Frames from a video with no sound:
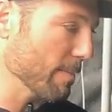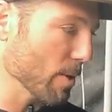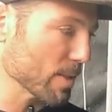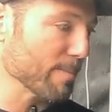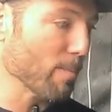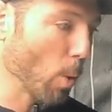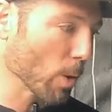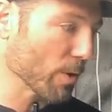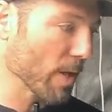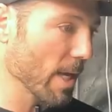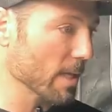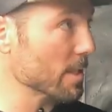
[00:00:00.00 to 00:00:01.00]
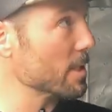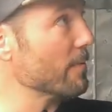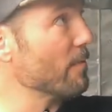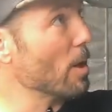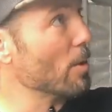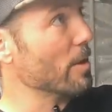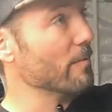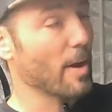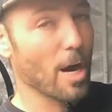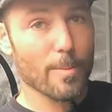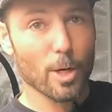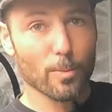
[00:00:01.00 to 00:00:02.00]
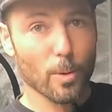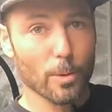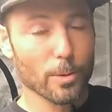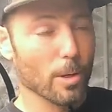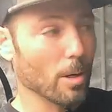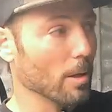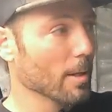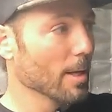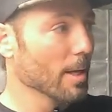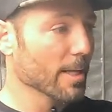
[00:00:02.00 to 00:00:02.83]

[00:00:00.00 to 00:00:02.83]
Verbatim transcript: The most important thing is to follow the environmental protocol,